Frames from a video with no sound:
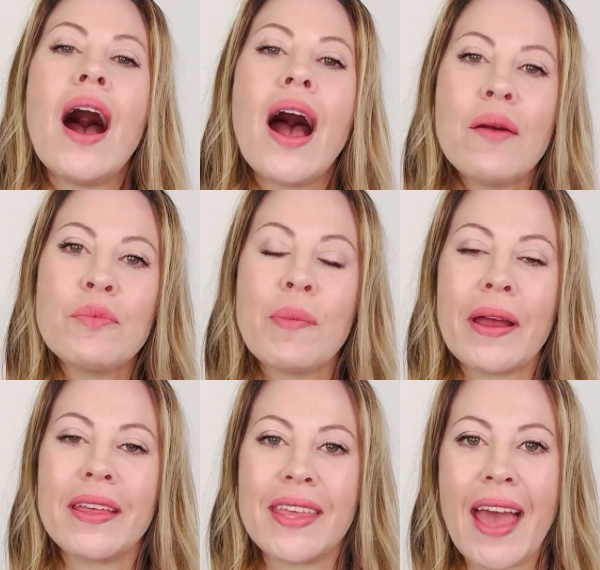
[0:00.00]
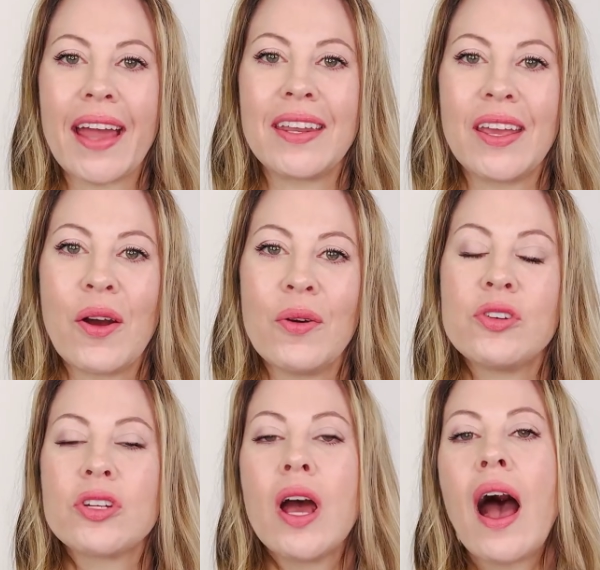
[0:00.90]
I'm Rebecca, the Acne
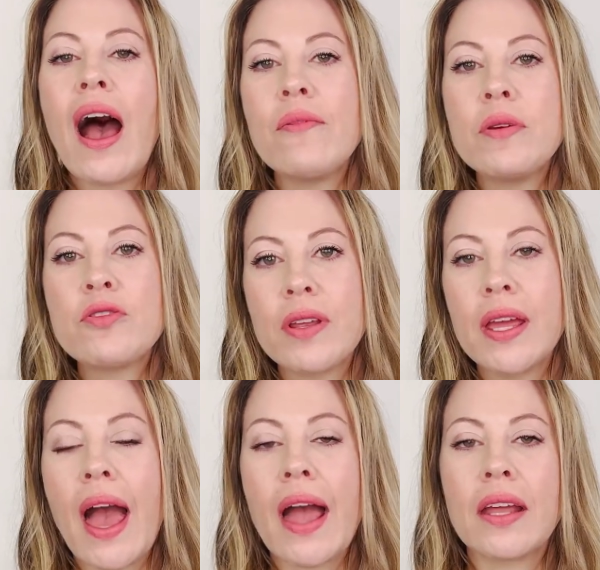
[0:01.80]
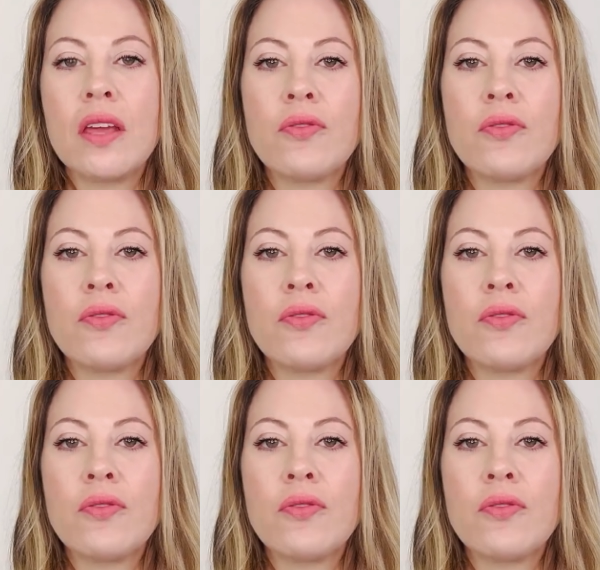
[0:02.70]
Coach. I've been treating acne